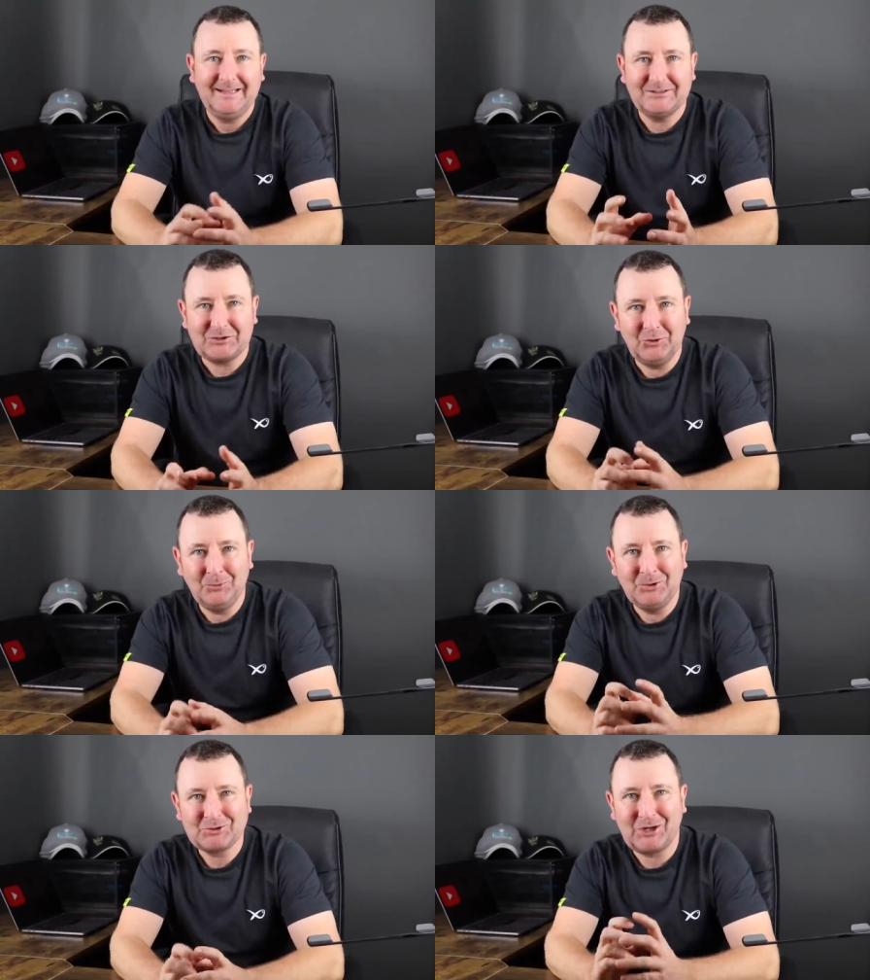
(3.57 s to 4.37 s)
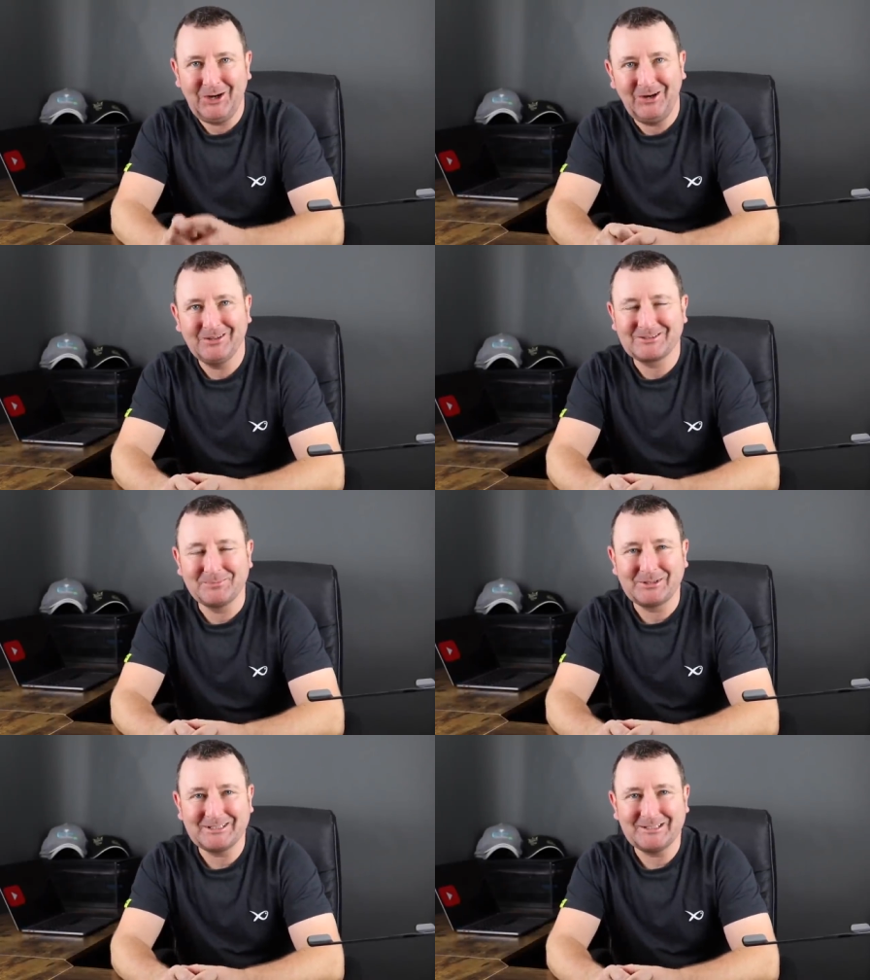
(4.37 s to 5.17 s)
It's almost hard to
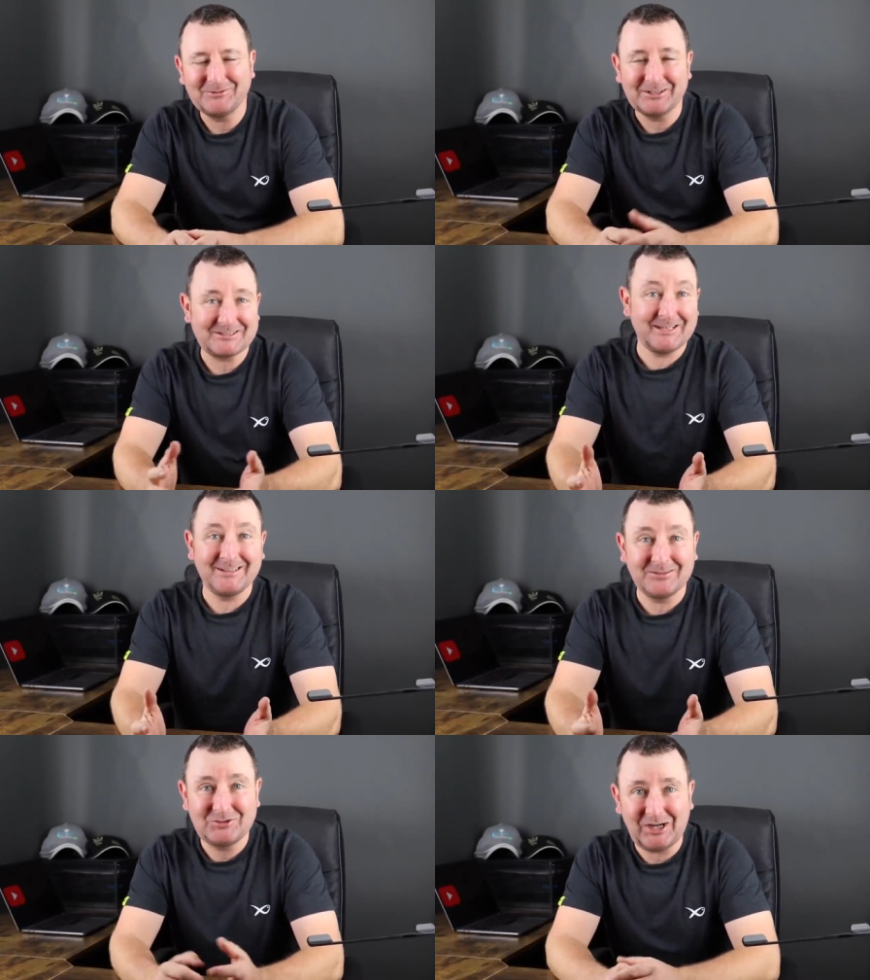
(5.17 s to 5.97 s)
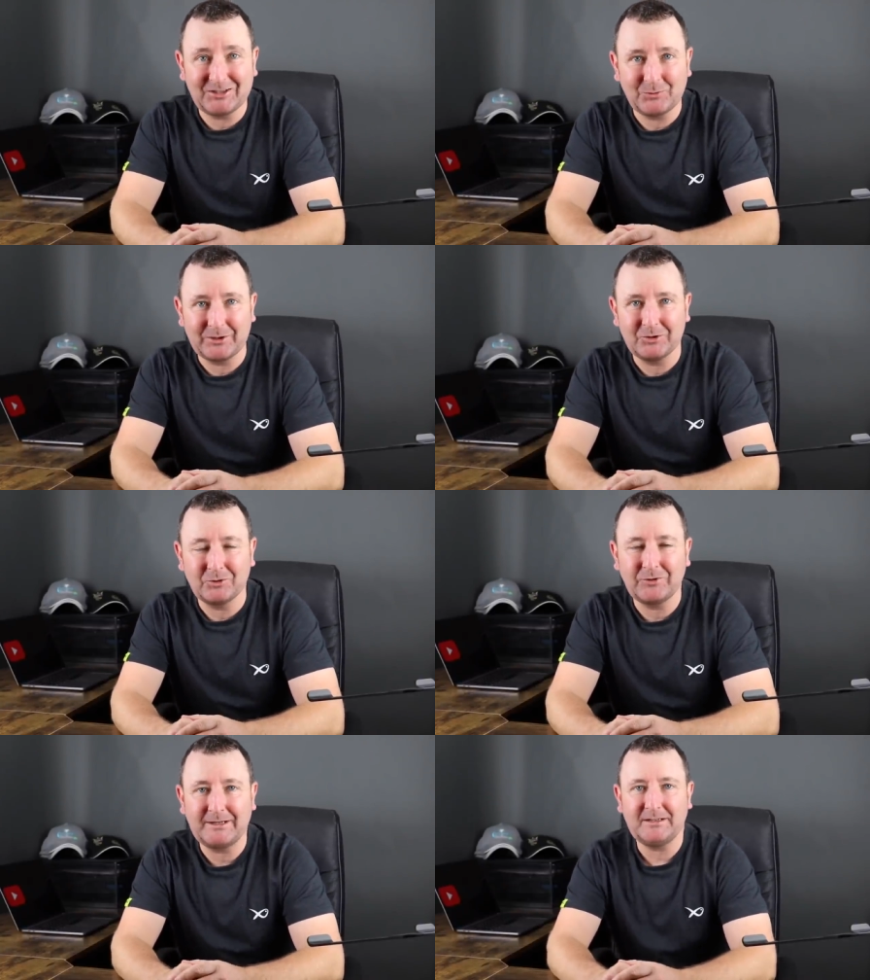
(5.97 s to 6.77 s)
believe that it's the end of January
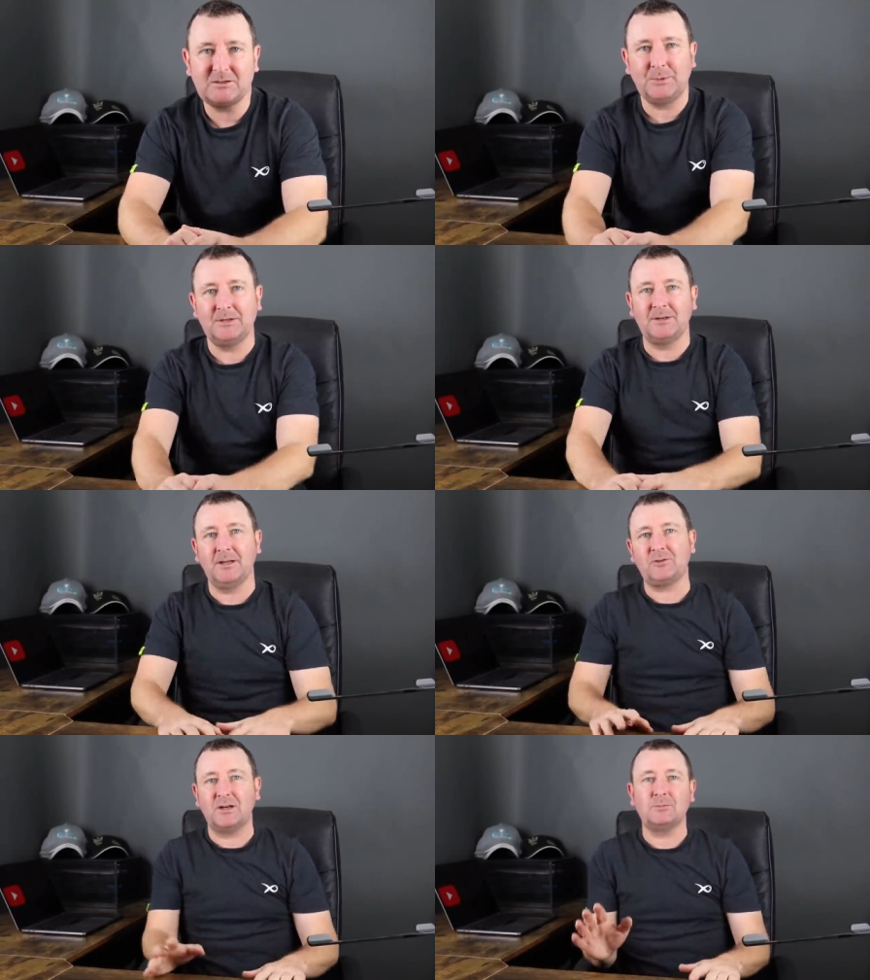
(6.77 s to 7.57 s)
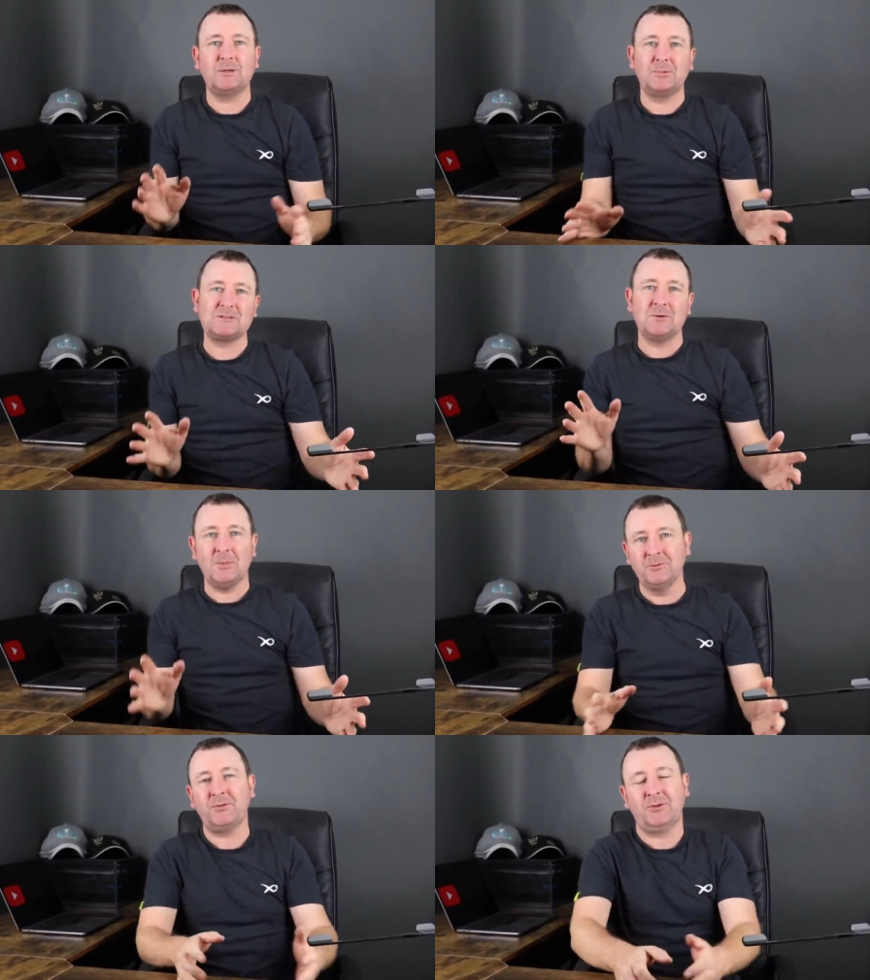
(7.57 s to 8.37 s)
already. It's been an incredibly busy
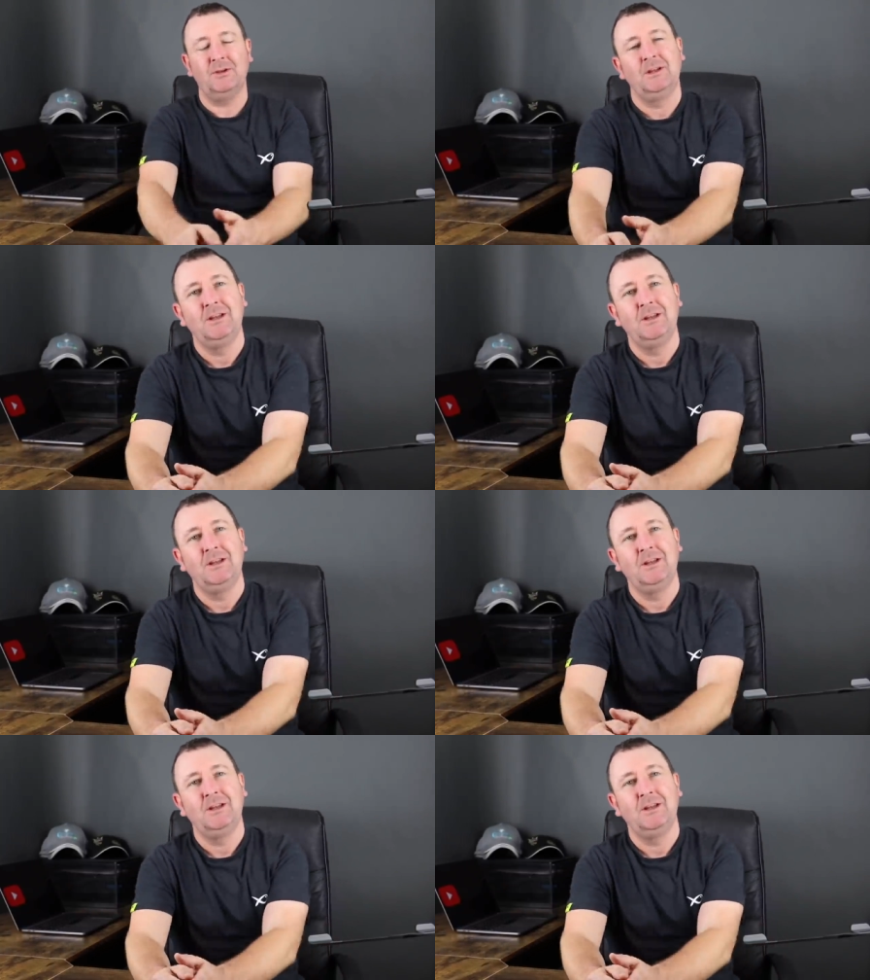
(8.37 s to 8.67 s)
month.